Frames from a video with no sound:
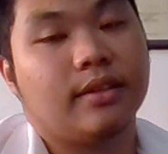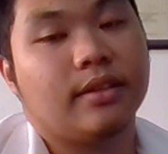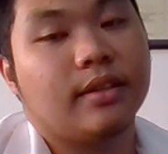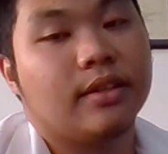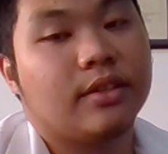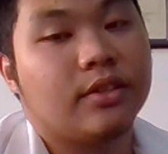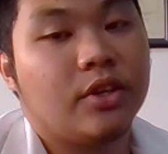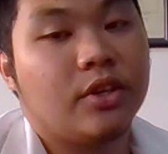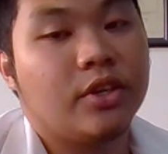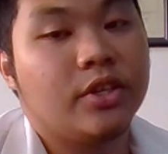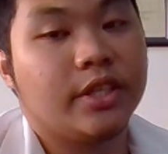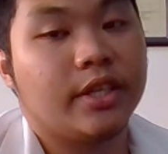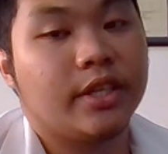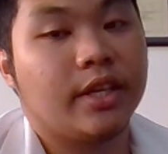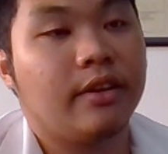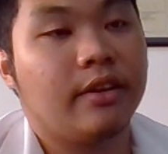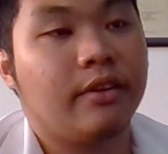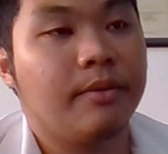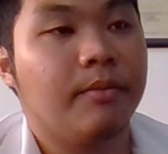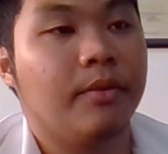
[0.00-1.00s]

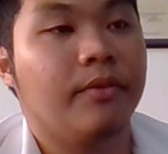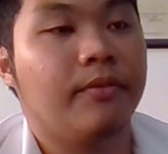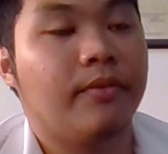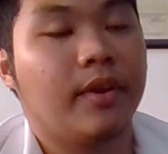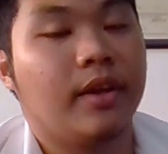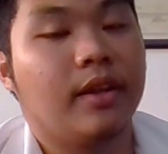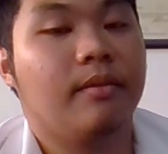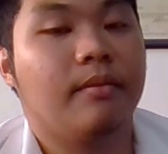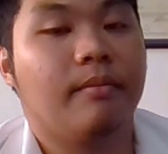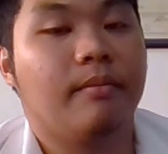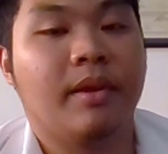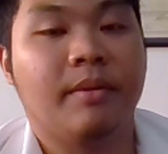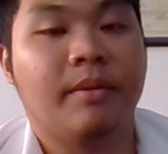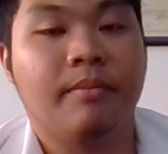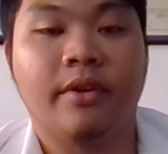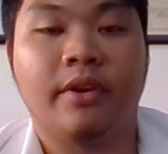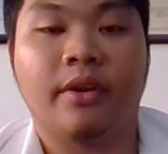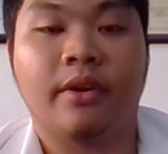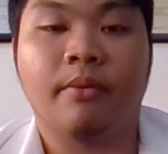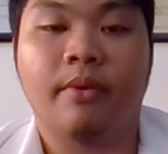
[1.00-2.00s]
surgical removal may
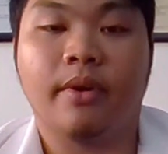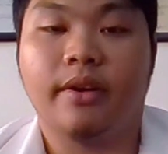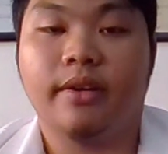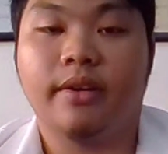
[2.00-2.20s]
be required.